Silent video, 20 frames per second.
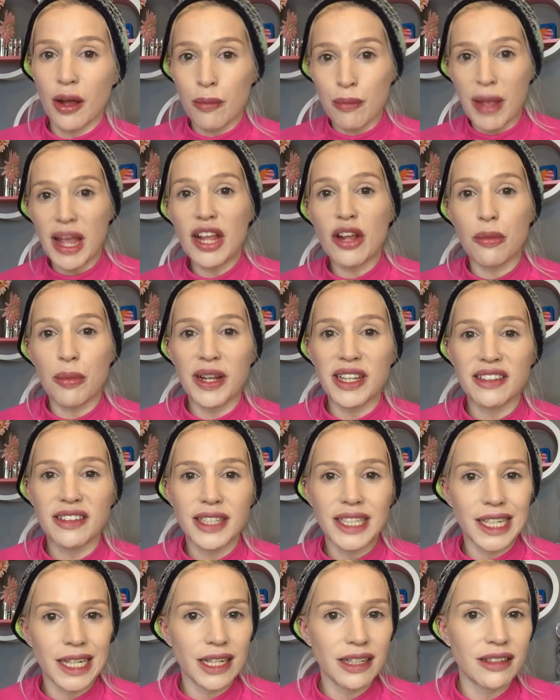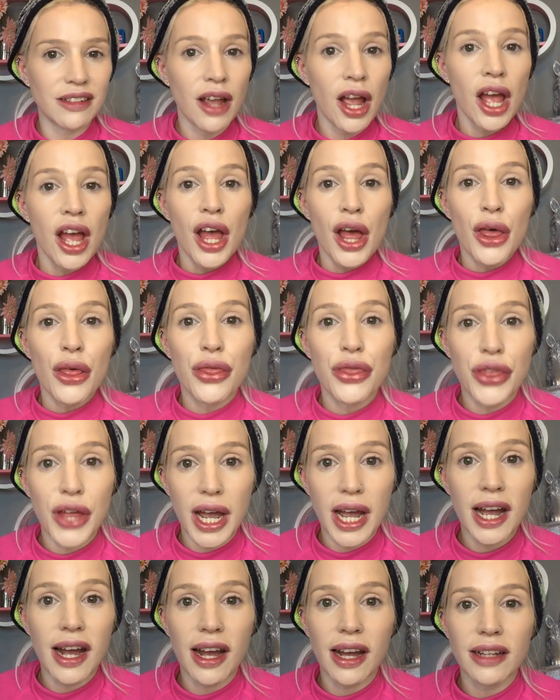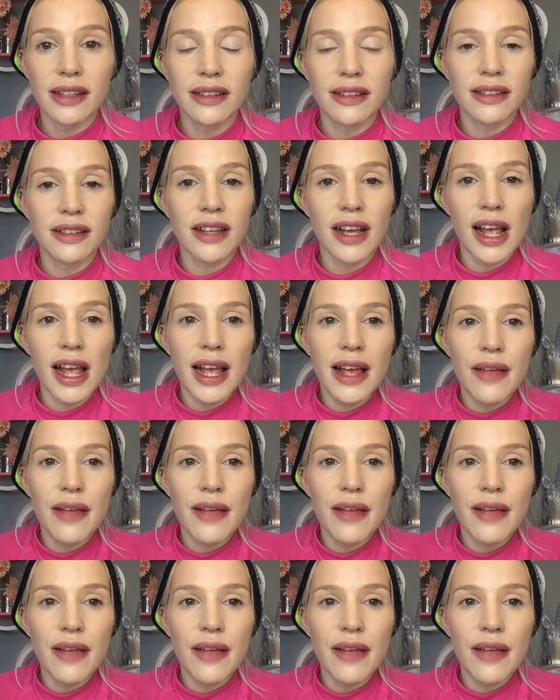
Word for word: a makeup instinct that